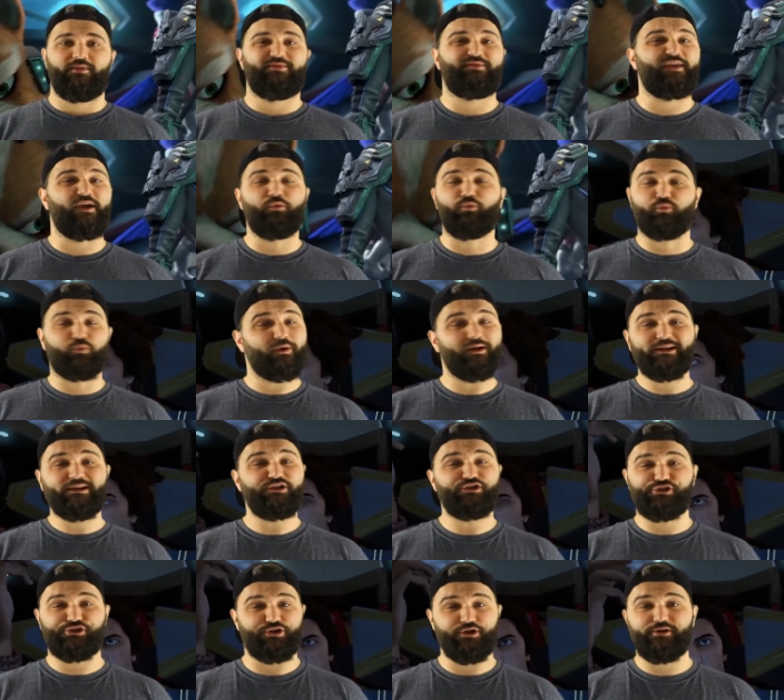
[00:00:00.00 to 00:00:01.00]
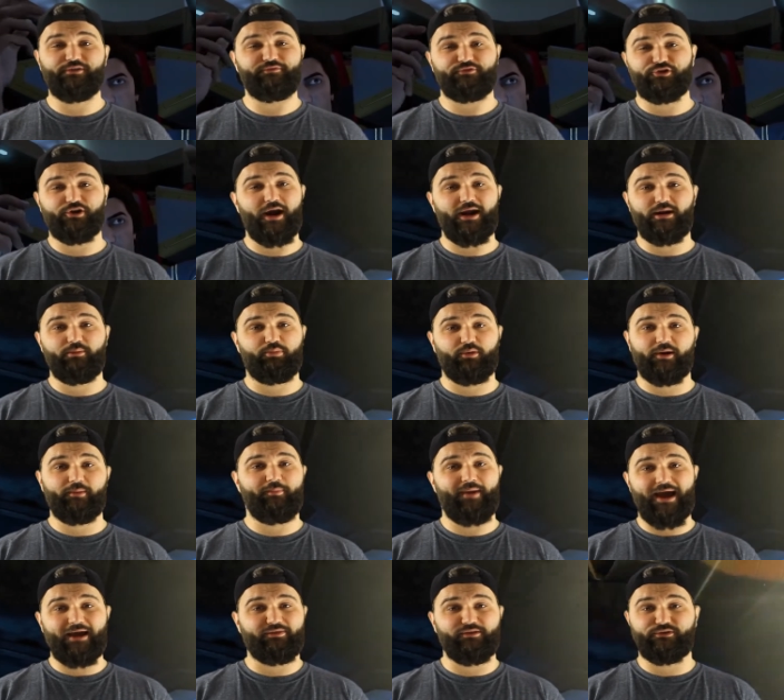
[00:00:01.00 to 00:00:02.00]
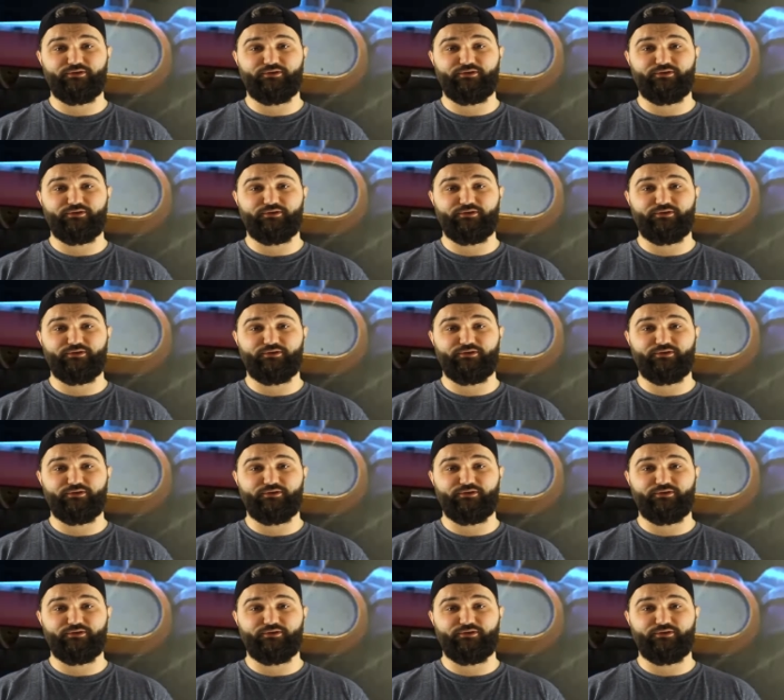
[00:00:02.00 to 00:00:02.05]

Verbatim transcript: They really shouldn't have tried to bring back the